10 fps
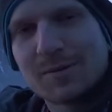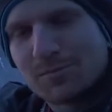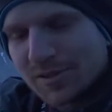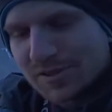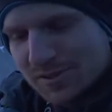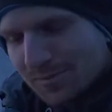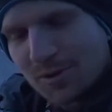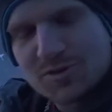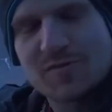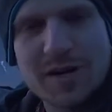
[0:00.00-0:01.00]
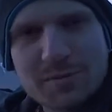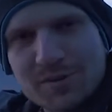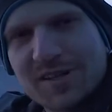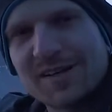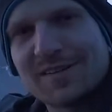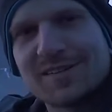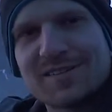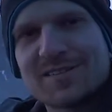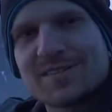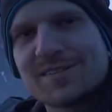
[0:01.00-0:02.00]
Brings the most vibrant
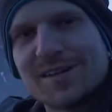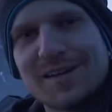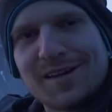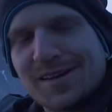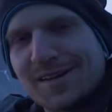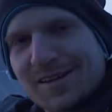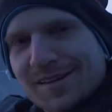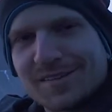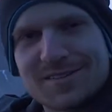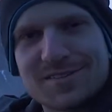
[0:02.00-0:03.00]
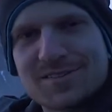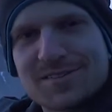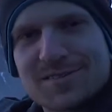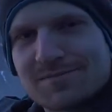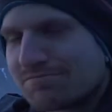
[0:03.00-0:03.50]
colors, and it's just,